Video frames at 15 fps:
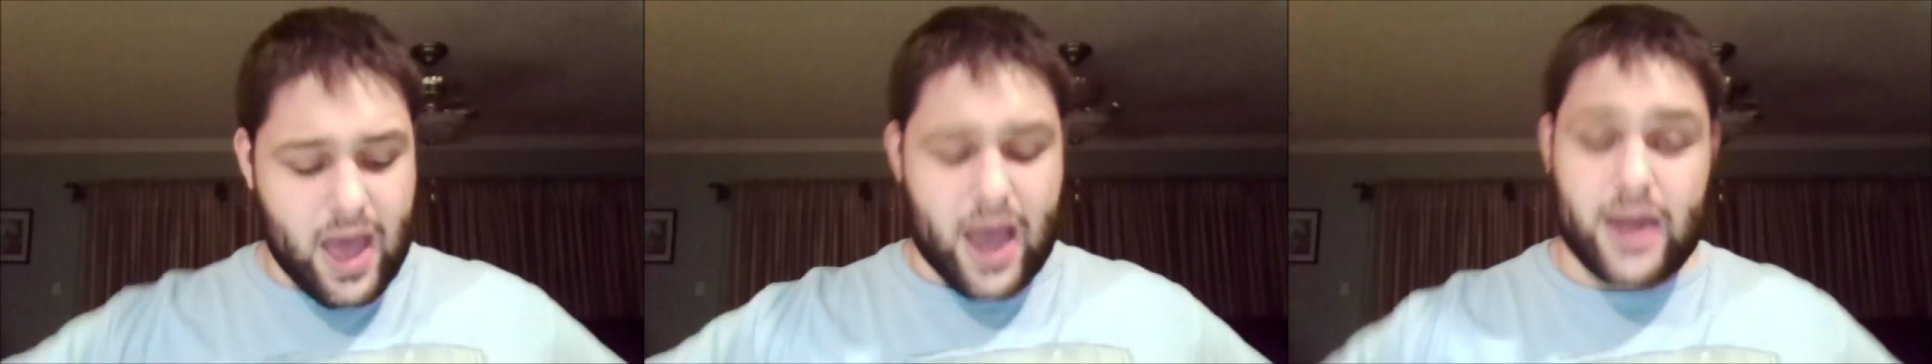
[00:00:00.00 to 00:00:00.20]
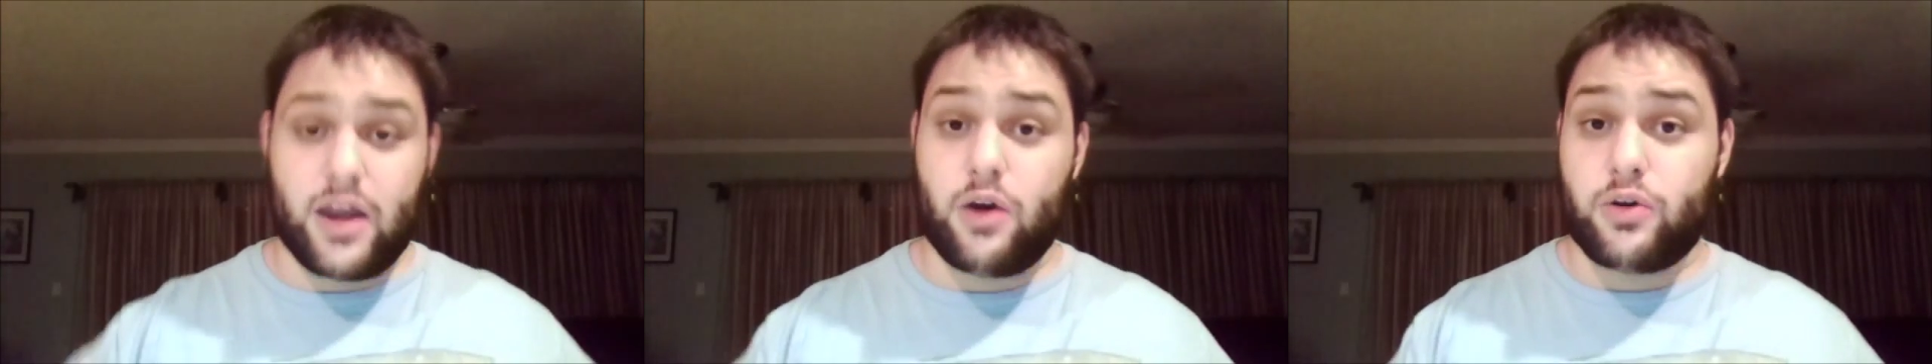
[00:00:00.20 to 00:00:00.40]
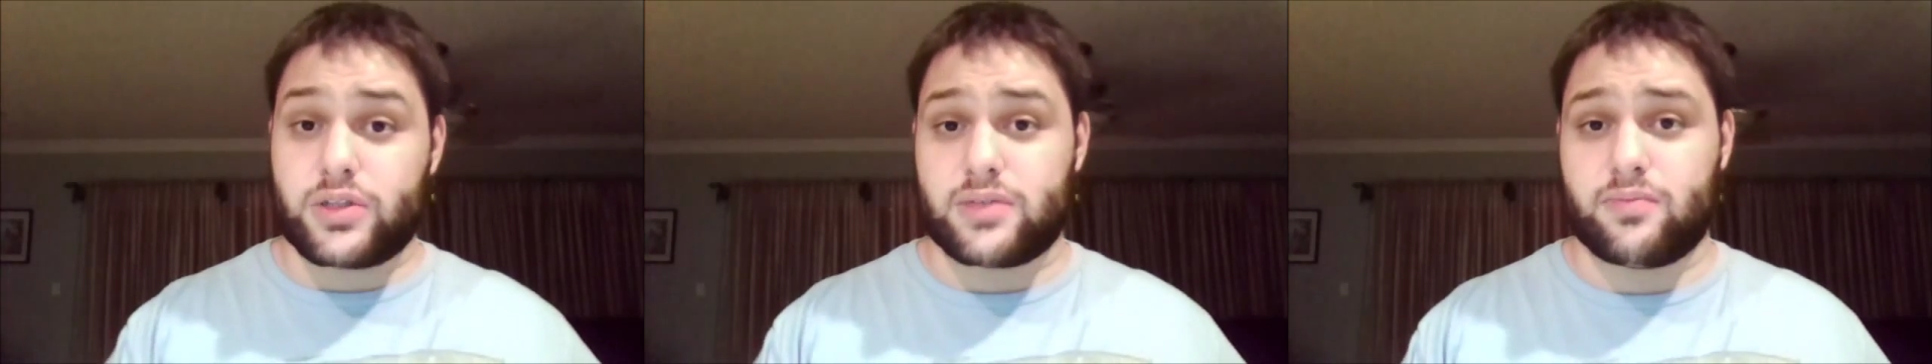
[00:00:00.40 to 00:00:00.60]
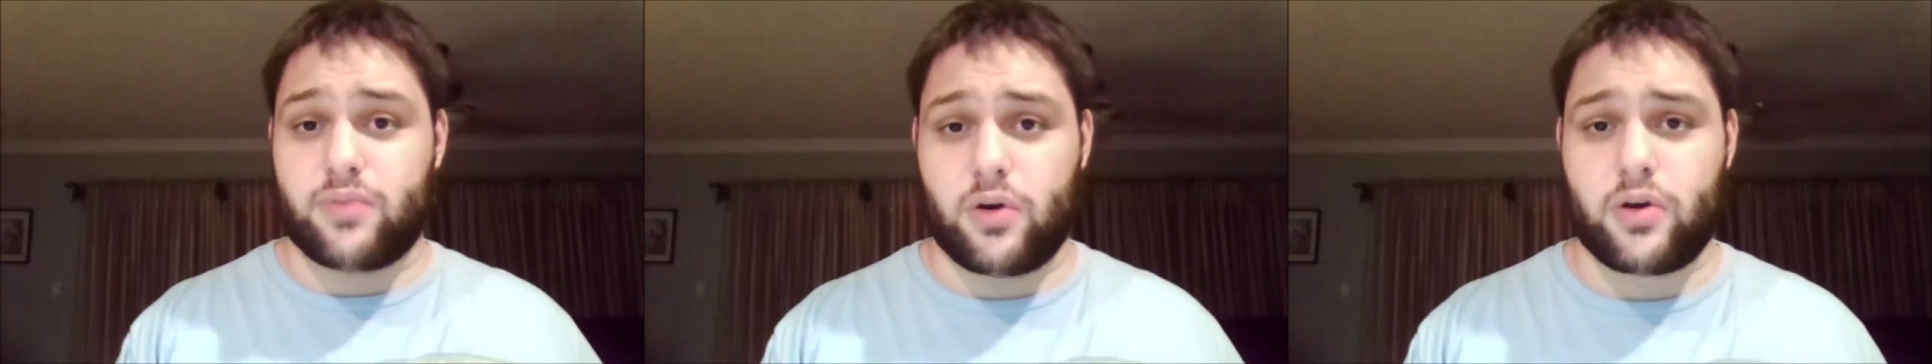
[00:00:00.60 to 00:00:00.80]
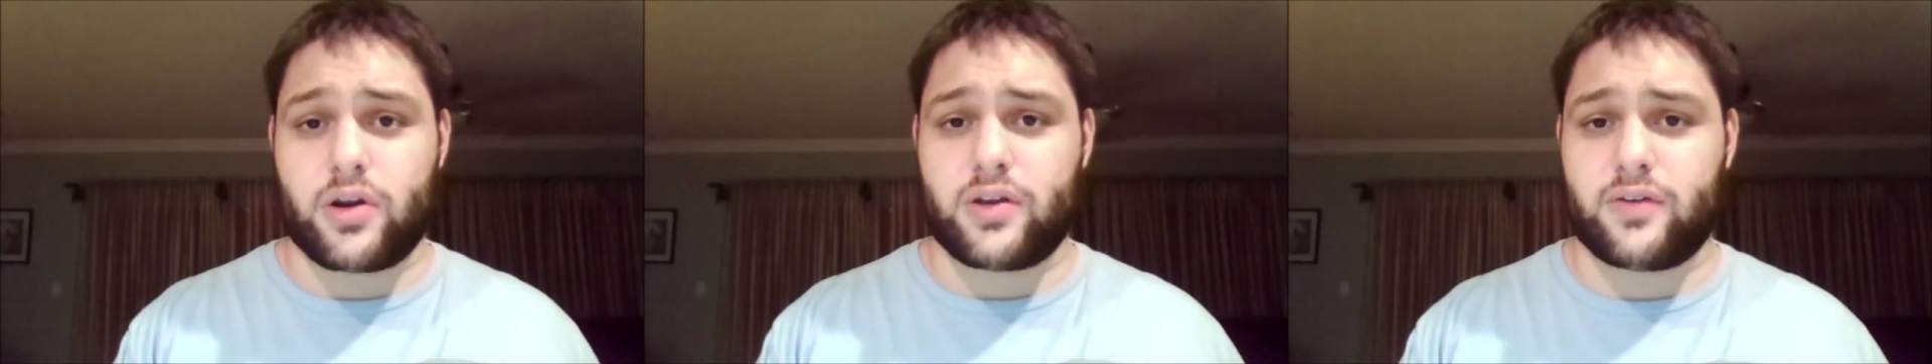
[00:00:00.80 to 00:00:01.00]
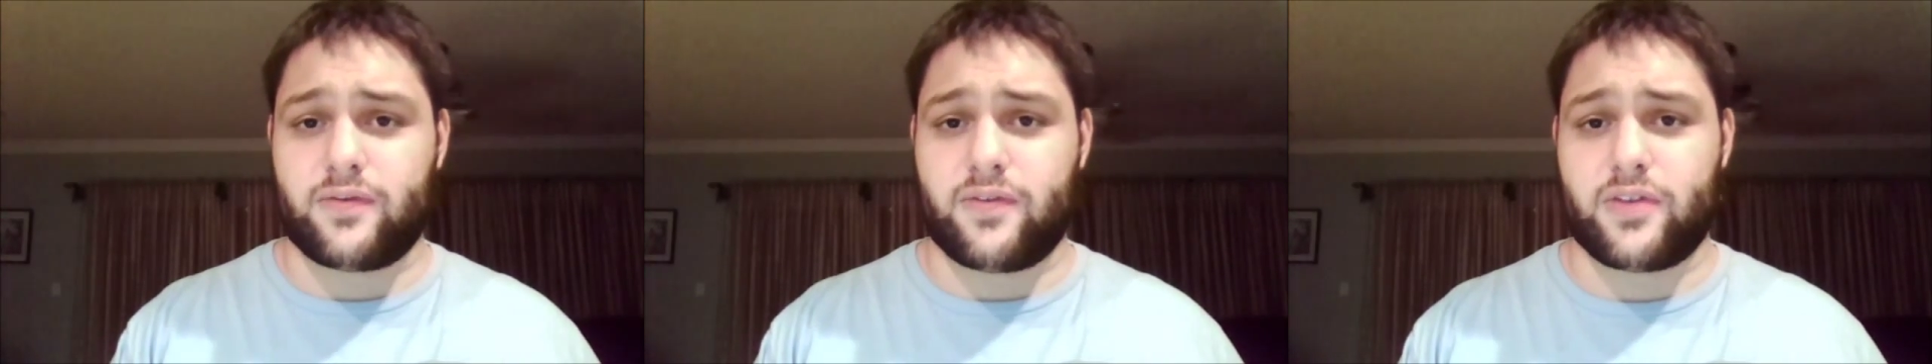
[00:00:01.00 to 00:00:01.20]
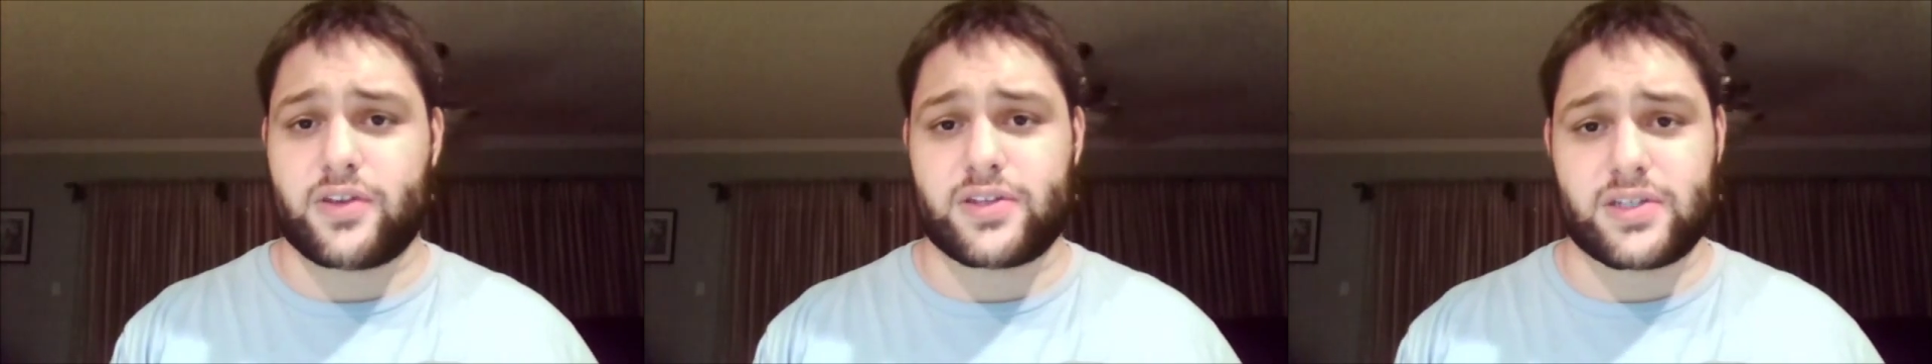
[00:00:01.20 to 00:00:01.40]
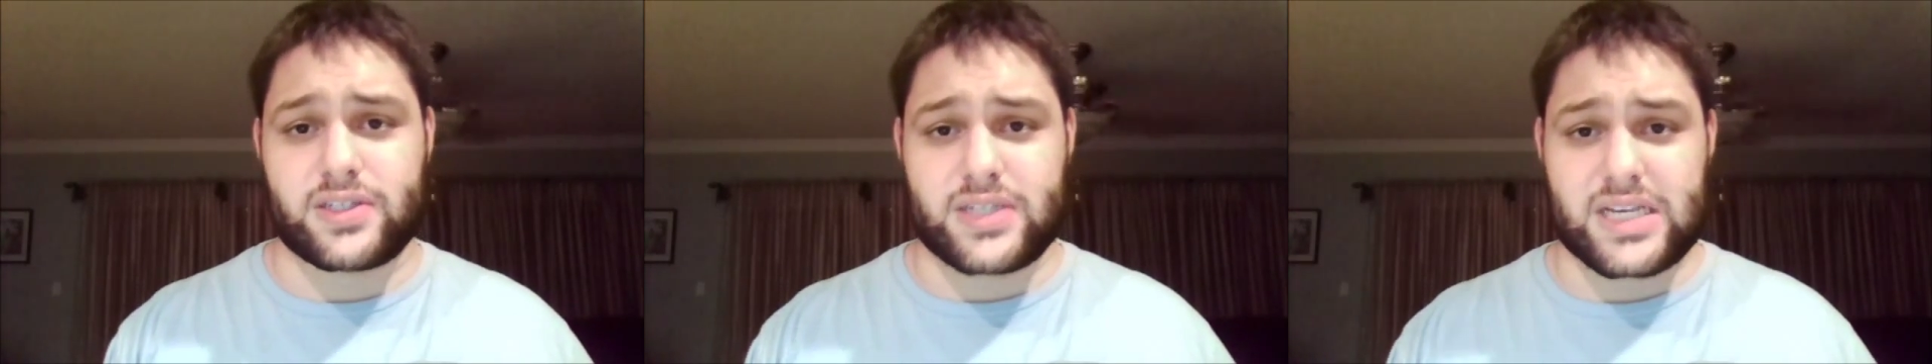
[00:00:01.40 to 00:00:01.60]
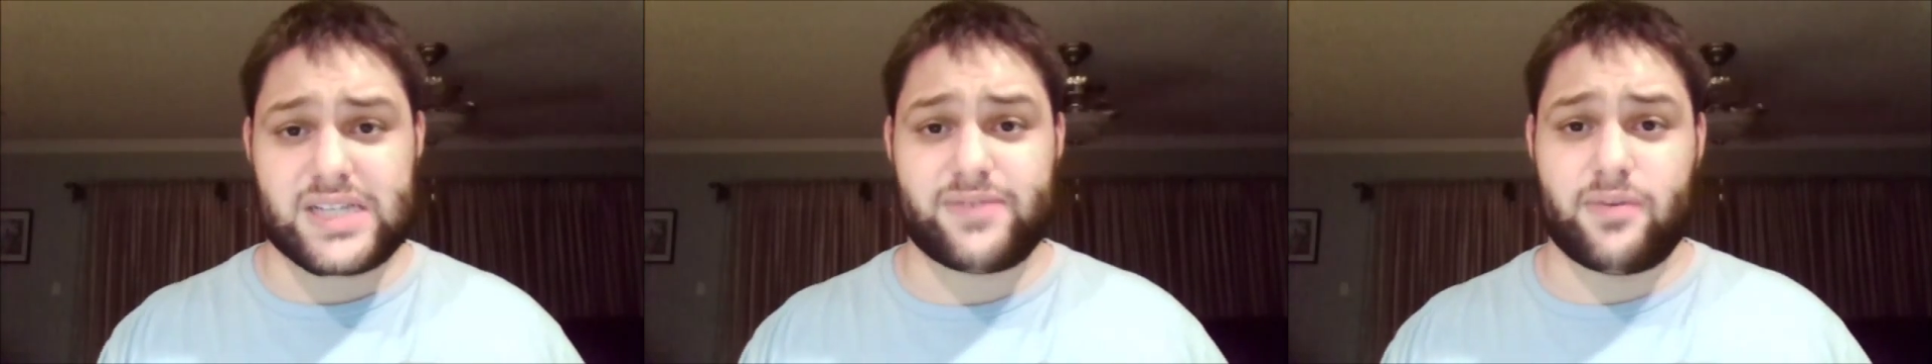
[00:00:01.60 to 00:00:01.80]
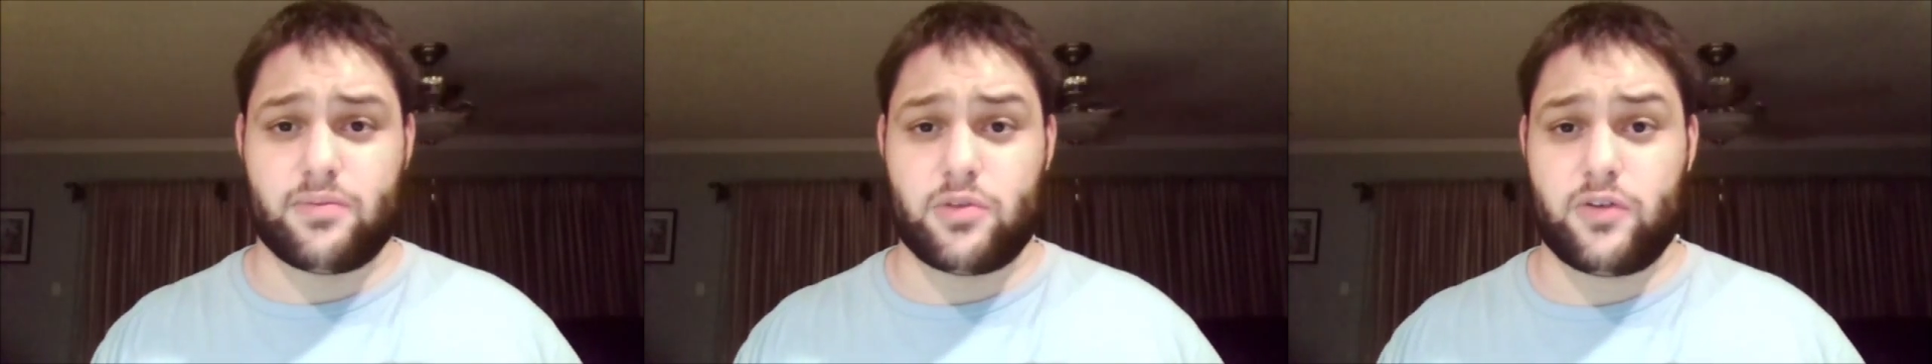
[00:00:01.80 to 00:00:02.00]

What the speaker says: I know it's important for the success of a